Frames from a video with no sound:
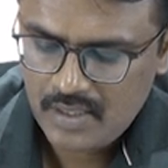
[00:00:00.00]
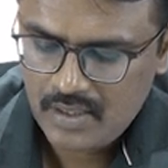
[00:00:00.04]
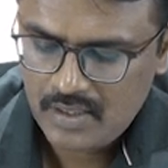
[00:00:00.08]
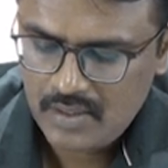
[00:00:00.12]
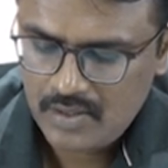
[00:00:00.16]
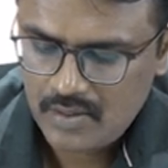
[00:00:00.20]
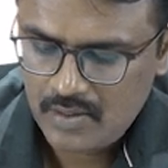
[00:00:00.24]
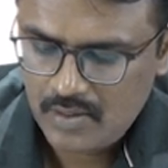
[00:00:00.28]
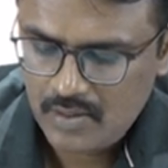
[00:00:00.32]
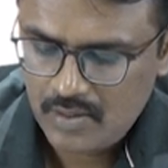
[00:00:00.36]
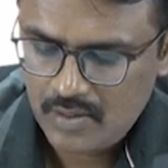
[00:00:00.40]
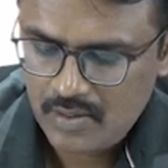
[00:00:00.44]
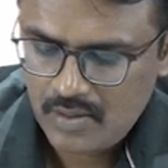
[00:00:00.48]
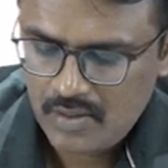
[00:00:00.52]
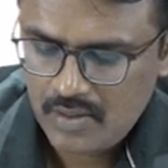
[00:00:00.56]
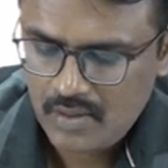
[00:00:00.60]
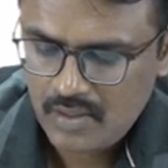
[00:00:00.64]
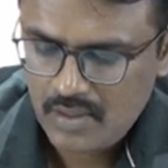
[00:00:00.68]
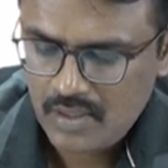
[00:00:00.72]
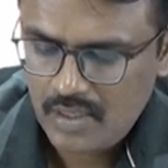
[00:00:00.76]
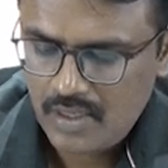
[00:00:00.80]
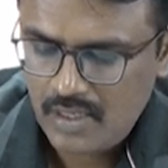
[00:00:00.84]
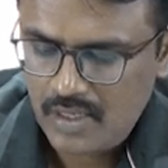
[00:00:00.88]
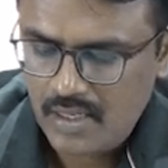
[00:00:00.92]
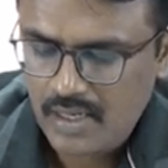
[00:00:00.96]
So,
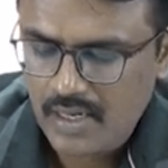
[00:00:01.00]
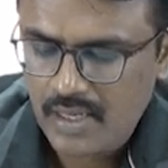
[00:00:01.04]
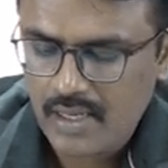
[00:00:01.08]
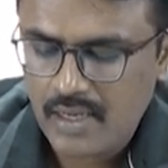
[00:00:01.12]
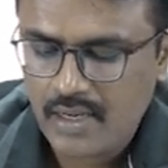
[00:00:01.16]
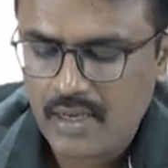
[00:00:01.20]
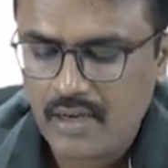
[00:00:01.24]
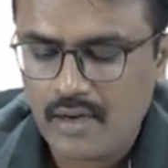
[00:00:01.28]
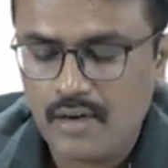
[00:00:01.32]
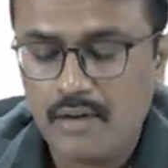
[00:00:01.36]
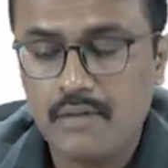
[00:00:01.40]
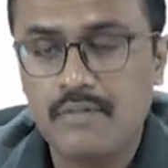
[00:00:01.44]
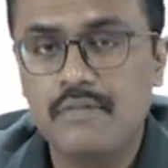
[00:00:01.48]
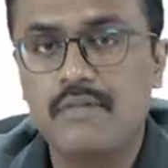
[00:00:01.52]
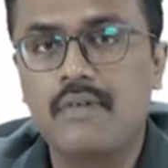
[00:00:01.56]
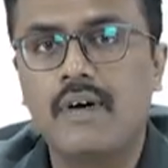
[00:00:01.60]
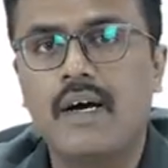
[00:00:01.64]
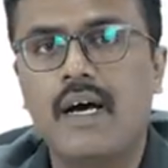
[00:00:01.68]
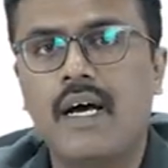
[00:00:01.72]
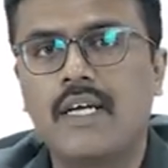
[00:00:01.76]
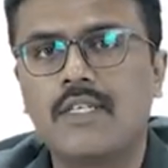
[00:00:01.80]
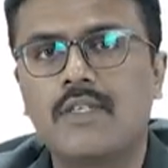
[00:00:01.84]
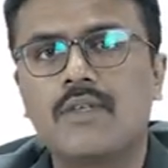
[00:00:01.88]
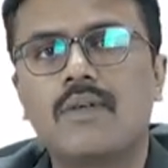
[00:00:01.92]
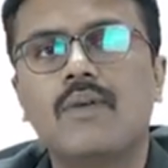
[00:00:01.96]
dry cough
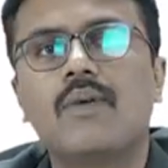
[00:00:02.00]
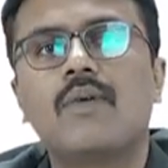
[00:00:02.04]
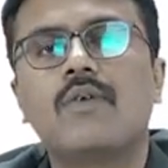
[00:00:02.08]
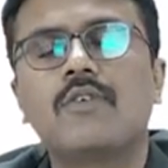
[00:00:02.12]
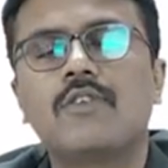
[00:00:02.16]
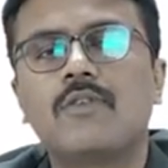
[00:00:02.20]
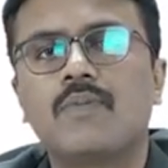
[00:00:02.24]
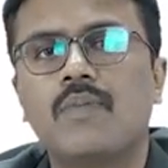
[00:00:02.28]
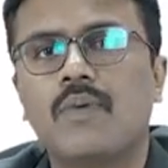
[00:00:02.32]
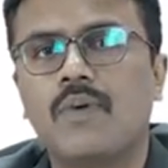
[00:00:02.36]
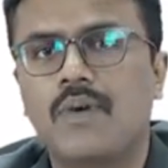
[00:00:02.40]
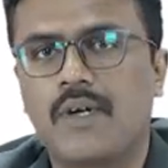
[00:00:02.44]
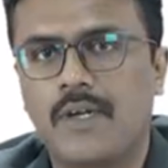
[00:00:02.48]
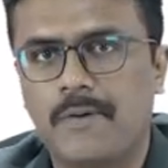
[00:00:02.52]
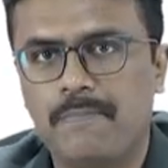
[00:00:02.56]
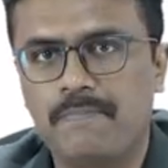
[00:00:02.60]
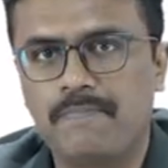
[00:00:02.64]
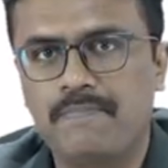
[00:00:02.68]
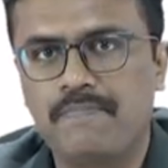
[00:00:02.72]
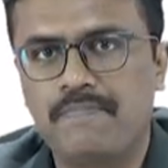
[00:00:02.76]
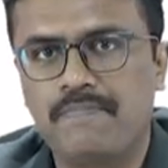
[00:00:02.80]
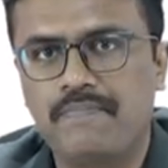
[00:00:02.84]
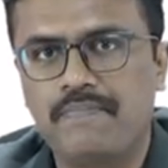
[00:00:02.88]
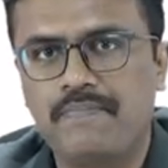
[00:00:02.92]
has no sputum.